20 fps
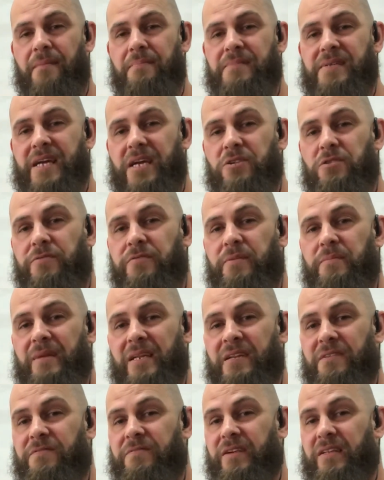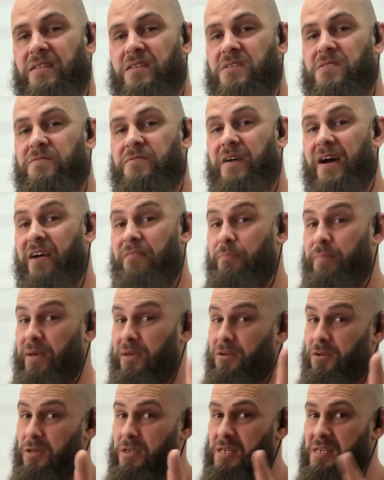Daniel from Invictus 5. Be
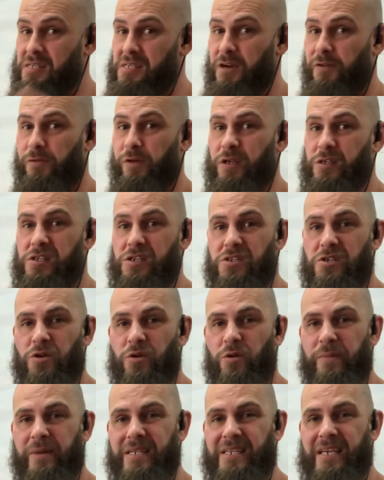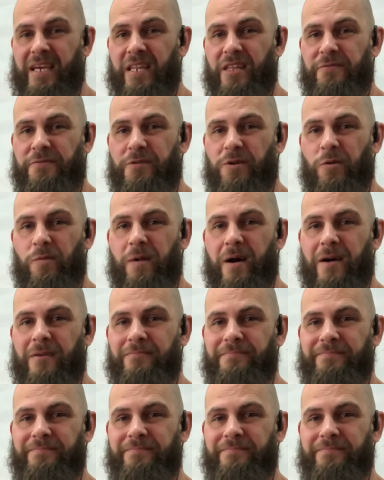good to yourself because you two will be together for a while.